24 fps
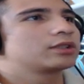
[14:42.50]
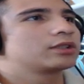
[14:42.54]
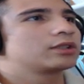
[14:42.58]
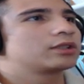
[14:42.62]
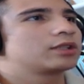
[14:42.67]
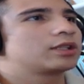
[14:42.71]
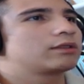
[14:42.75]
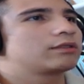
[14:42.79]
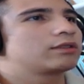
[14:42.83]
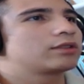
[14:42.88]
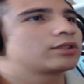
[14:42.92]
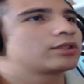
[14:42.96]

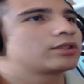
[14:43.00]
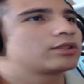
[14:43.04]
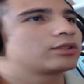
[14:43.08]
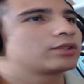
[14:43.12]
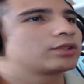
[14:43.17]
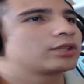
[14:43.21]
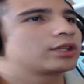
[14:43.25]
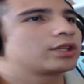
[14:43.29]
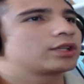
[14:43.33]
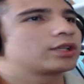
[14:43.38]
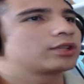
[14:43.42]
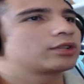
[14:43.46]
David is
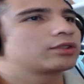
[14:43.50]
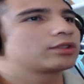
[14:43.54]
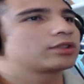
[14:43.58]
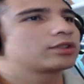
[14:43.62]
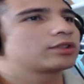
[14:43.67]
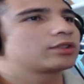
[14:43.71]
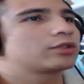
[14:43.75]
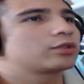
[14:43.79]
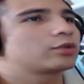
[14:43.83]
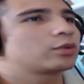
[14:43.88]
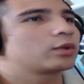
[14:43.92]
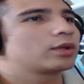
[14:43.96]
only
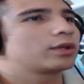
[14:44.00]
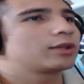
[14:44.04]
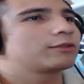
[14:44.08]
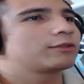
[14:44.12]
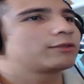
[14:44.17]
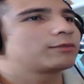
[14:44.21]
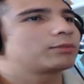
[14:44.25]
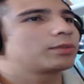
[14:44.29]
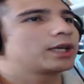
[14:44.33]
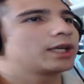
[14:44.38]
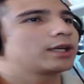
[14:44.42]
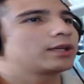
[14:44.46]

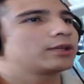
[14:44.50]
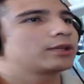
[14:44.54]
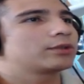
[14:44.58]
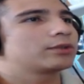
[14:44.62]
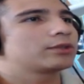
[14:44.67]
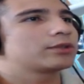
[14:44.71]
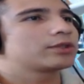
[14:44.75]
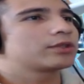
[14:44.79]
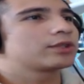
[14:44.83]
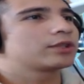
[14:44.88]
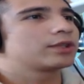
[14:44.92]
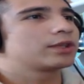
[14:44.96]
112
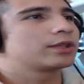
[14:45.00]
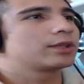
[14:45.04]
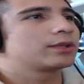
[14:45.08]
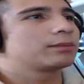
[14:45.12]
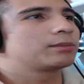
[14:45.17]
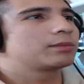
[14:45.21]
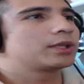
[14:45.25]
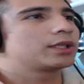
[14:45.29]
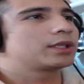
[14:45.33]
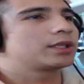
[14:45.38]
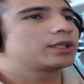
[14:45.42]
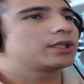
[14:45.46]
pounds,
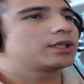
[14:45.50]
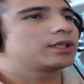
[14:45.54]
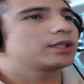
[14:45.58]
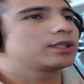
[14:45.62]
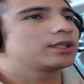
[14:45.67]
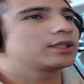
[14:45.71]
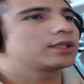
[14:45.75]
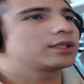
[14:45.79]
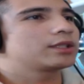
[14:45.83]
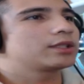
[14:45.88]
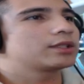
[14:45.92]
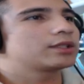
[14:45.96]
but
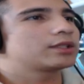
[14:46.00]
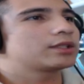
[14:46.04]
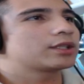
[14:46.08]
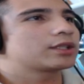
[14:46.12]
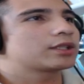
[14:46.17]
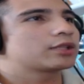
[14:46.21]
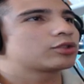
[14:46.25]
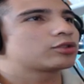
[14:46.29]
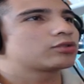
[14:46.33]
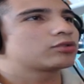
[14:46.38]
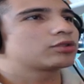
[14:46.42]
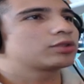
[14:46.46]
he is
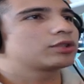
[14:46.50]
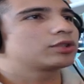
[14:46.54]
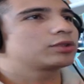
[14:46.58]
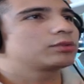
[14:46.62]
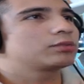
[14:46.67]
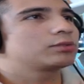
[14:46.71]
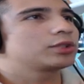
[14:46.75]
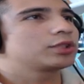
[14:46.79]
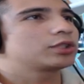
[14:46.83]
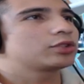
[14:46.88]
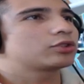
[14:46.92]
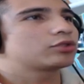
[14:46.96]

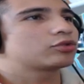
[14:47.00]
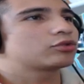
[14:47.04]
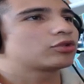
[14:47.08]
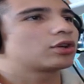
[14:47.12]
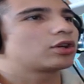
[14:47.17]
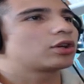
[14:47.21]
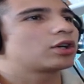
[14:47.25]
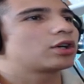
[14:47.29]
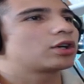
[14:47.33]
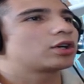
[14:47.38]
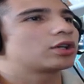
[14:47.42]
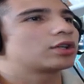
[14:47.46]
extremely
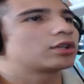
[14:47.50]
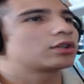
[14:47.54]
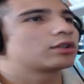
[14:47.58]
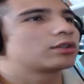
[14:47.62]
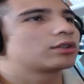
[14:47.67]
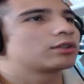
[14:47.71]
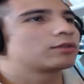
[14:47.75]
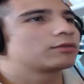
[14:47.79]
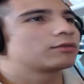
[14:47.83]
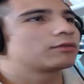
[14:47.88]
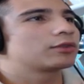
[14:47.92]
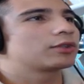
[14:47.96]
strong
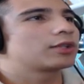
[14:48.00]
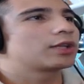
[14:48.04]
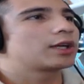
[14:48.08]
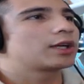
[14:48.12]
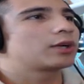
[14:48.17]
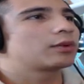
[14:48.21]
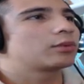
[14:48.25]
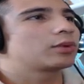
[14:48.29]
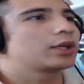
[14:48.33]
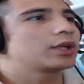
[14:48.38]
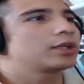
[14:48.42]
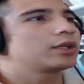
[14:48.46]
for
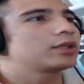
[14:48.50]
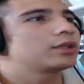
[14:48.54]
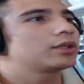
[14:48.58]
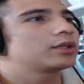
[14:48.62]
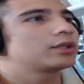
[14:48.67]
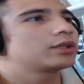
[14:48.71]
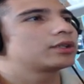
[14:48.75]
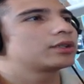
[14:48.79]
that weight.